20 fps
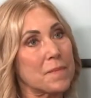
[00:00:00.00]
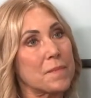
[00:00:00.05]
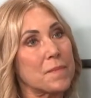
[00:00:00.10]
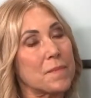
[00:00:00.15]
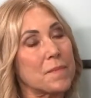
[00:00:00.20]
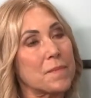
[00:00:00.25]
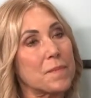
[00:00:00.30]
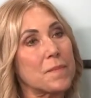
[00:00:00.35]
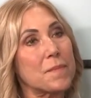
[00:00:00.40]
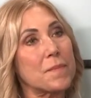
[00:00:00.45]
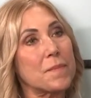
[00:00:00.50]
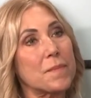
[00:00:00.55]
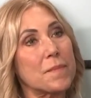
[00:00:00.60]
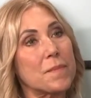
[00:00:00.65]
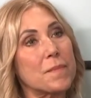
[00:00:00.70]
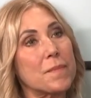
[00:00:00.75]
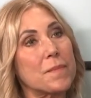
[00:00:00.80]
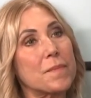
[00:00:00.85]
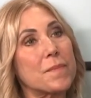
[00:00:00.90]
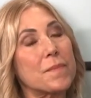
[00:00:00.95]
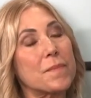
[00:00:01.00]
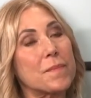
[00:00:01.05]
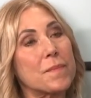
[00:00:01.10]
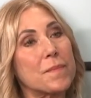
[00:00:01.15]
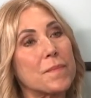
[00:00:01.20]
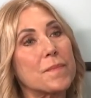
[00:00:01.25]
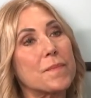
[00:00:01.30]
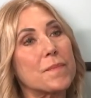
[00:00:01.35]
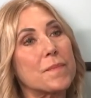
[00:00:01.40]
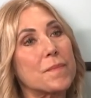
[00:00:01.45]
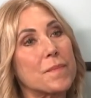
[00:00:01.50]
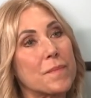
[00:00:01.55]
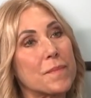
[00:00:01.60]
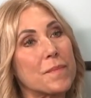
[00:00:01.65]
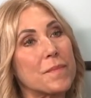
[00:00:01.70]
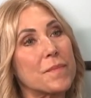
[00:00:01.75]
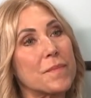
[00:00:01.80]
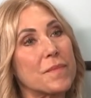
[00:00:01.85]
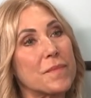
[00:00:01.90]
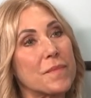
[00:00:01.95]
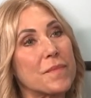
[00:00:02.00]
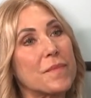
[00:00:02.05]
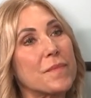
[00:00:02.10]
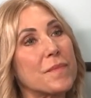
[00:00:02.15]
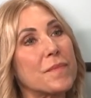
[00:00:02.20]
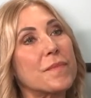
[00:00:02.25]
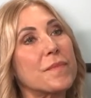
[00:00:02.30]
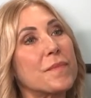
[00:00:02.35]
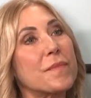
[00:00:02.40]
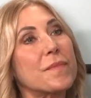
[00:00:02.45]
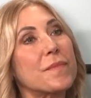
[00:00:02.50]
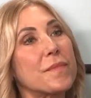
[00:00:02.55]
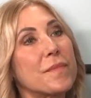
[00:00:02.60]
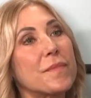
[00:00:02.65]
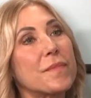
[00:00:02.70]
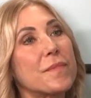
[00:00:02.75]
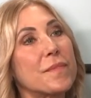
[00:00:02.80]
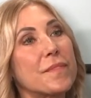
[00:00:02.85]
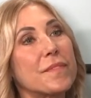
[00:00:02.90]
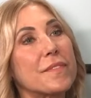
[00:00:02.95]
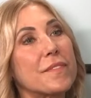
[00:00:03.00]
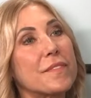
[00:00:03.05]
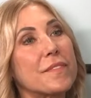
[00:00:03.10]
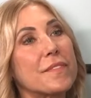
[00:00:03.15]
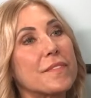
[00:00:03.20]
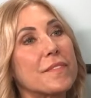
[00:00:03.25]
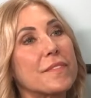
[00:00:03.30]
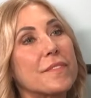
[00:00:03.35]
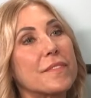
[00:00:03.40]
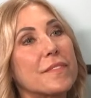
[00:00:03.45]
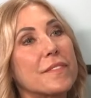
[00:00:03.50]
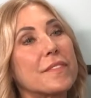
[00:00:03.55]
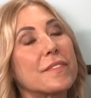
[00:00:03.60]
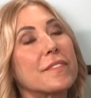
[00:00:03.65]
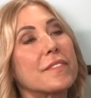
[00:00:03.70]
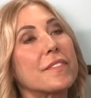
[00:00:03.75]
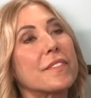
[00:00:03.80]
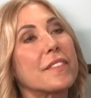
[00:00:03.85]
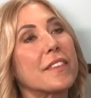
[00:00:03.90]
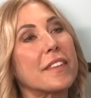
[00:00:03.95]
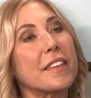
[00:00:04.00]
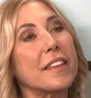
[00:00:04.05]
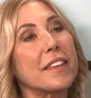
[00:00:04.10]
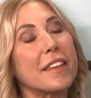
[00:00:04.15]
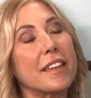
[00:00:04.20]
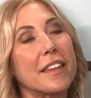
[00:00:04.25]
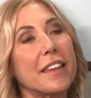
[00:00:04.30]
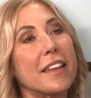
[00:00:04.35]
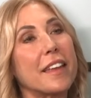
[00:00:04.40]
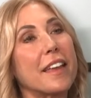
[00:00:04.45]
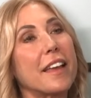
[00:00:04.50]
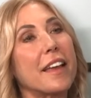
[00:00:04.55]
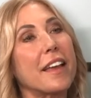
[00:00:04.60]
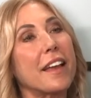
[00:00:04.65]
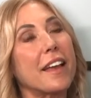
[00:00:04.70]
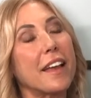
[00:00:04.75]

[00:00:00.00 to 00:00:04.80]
This person isn't speaking.